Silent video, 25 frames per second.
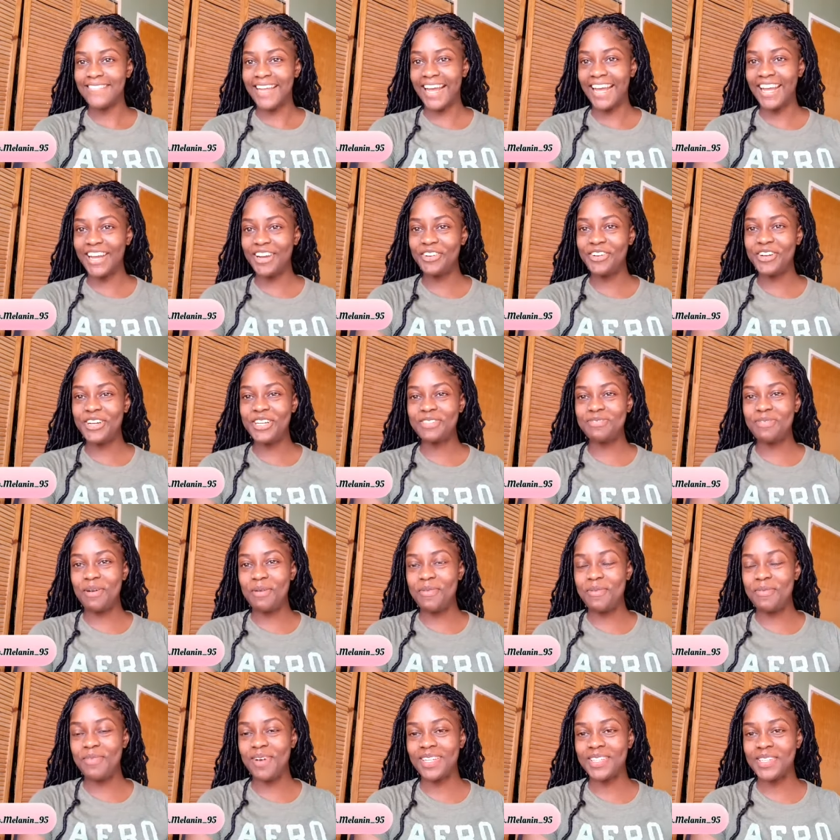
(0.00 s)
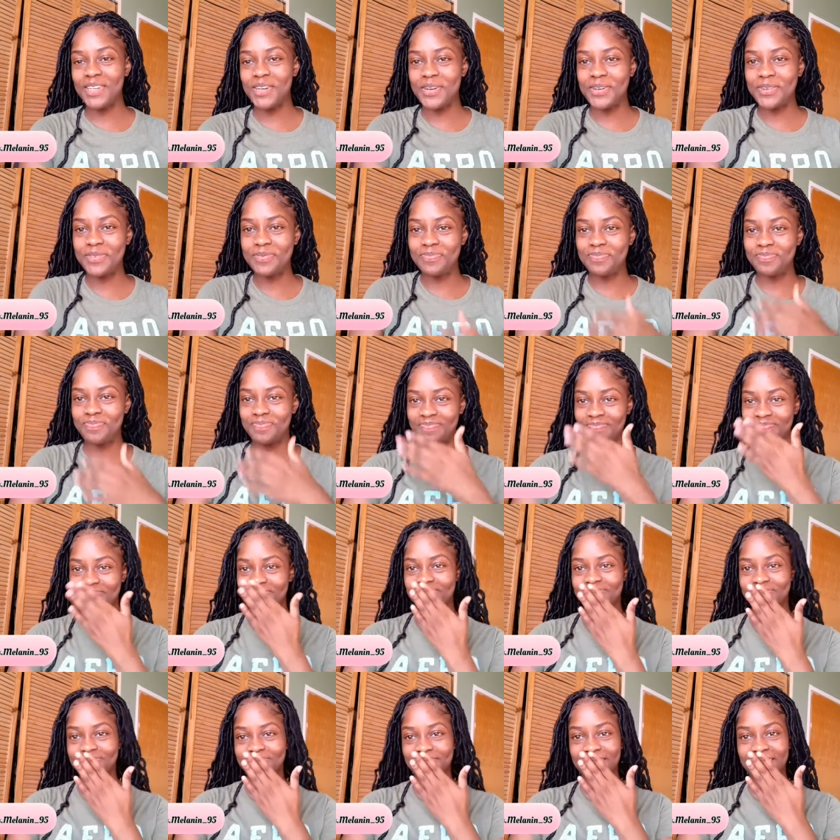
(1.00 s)
It reached from my bottom.
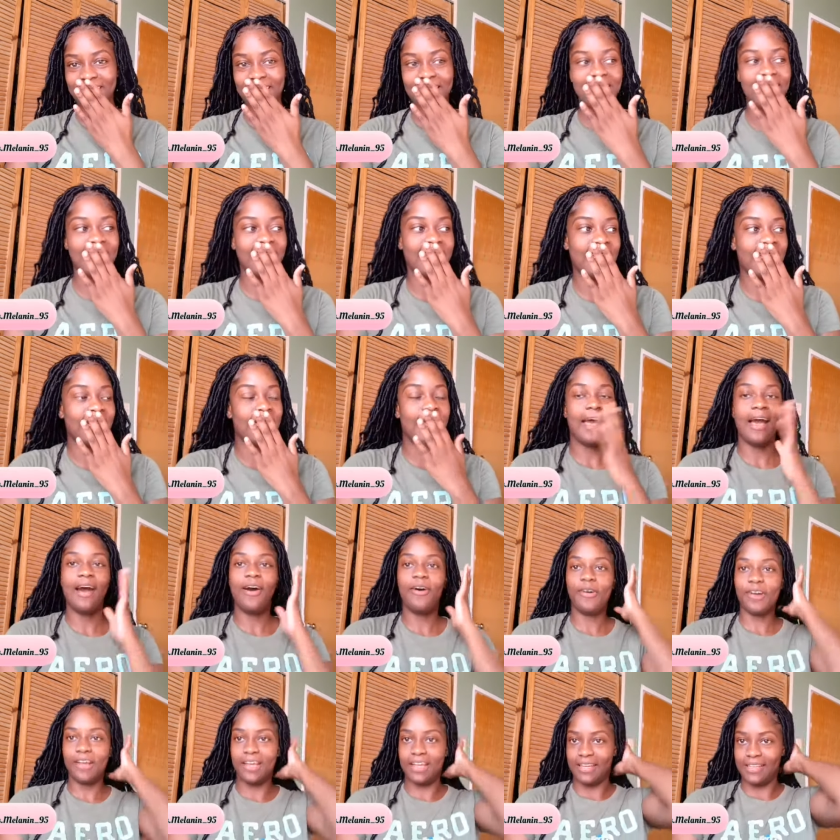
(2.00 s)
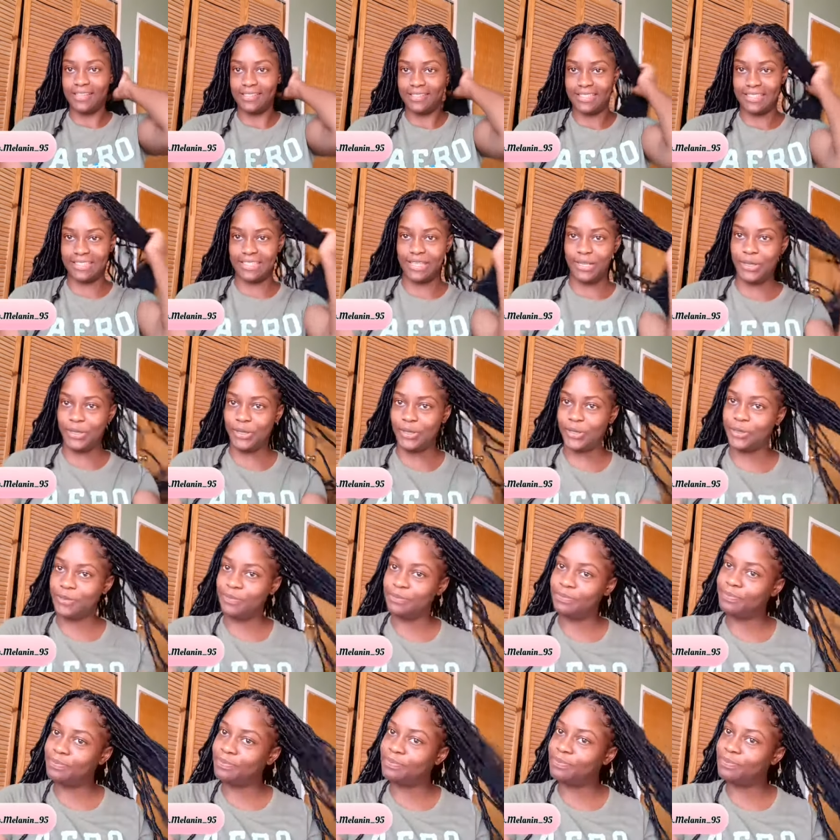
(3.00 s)
Okay, so